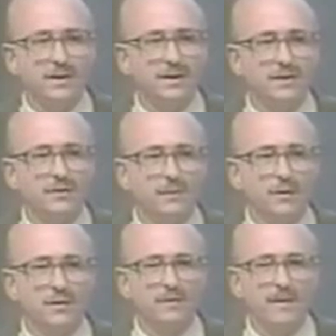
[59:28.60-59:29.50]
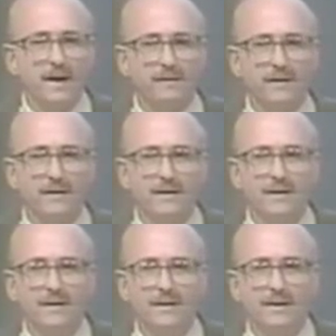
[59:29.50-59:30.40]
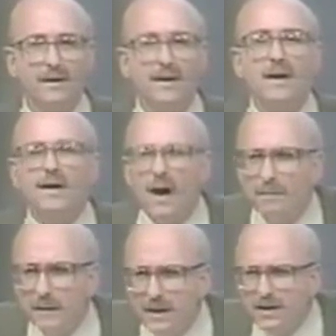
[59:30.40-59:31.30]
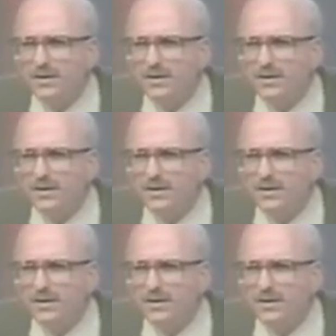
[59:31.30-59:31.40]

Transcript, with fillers: distribution of benefit. Companies